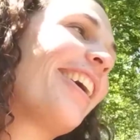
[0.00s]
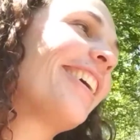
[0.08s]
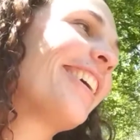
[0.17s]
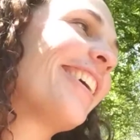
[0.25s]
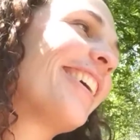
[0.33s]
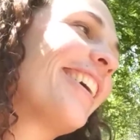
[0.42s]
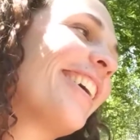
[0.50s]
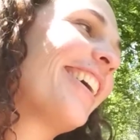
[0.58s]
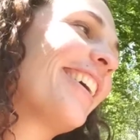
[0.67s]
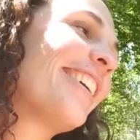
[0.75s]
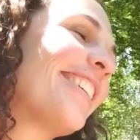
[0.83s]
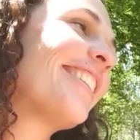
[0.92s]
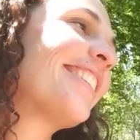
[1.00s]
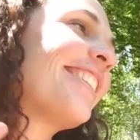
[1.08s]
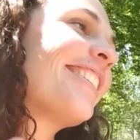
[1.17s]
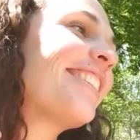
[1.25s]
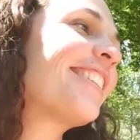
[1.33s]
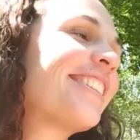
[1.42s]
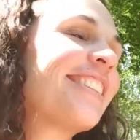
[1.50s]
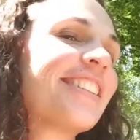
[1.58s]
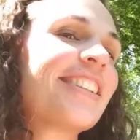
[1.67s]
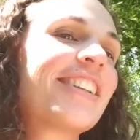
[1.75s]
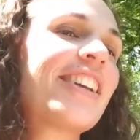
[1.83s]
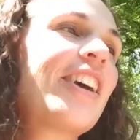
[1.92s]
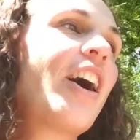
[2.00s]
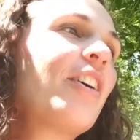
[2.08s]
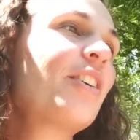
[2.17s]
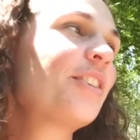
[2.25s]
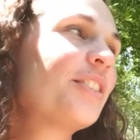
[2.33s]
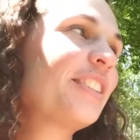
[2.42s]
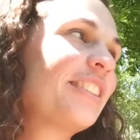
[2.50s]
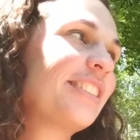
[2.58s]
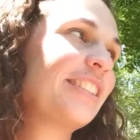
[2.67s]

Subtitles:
I almost feel bad for him because